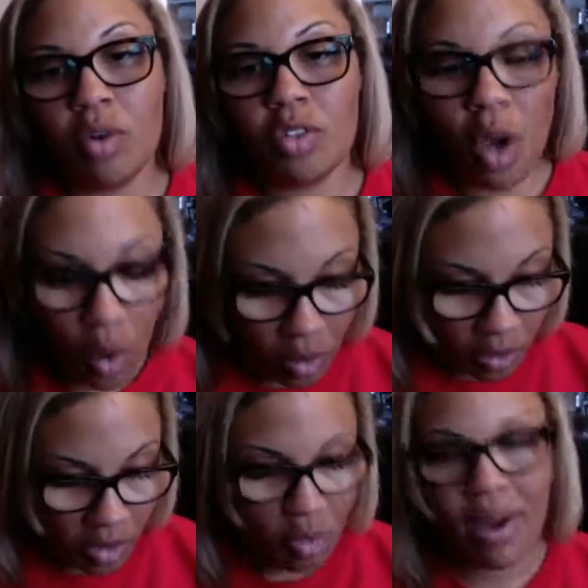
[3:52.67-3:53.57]
So
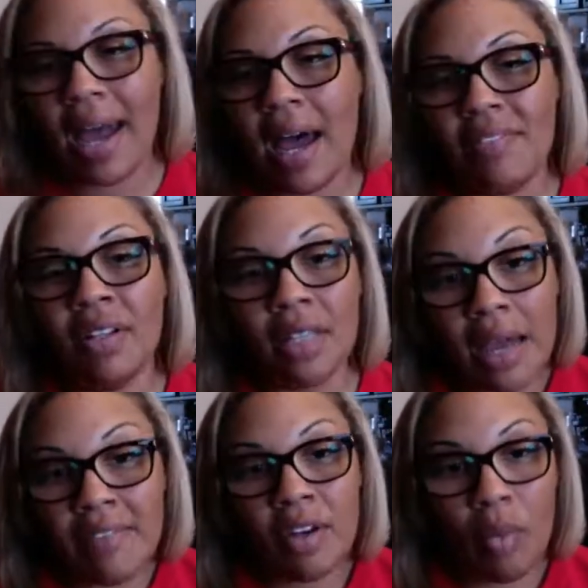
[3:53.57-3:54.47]
total, you
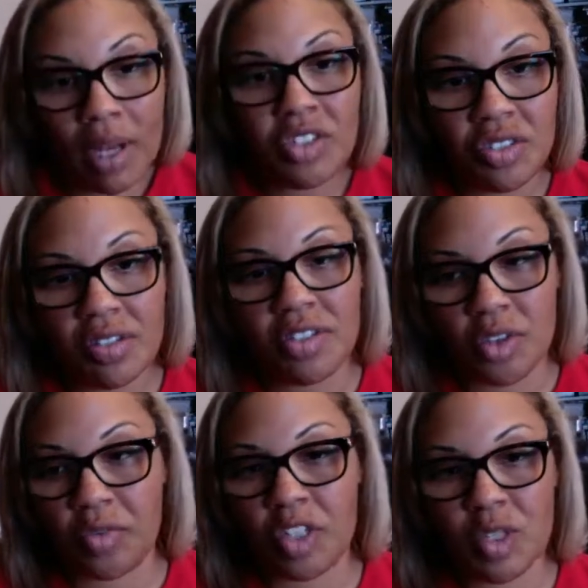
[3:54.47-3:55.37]
have 11
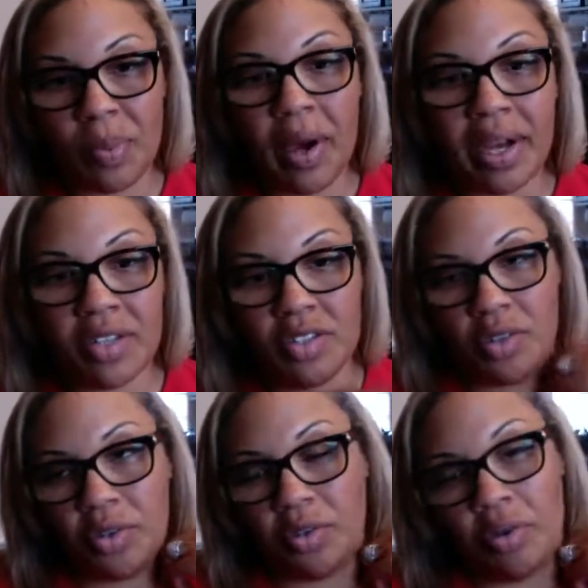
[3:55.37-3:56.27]
questions to
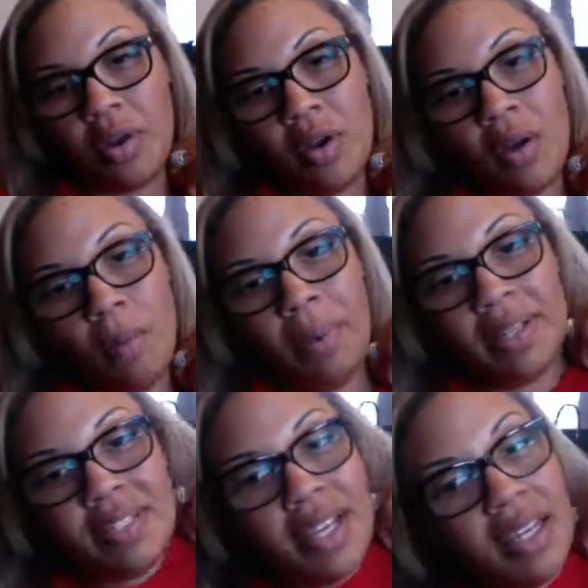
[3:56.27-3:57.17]
respond to,
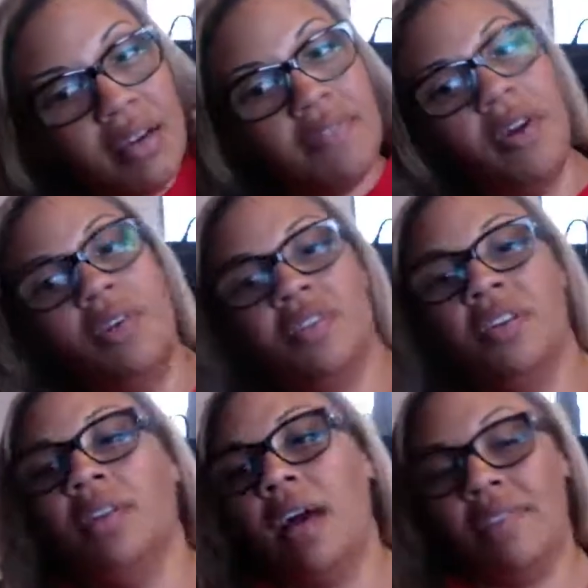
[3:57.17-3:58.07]
but 10 of
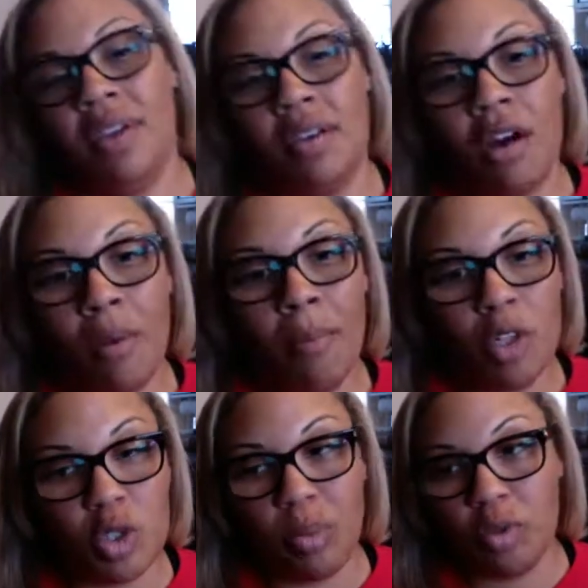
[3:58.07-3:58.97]
those 11 are
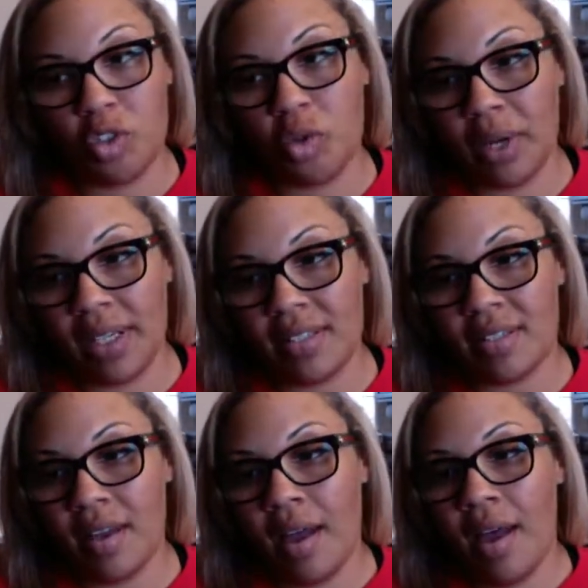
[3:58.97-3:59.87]
multiple choice,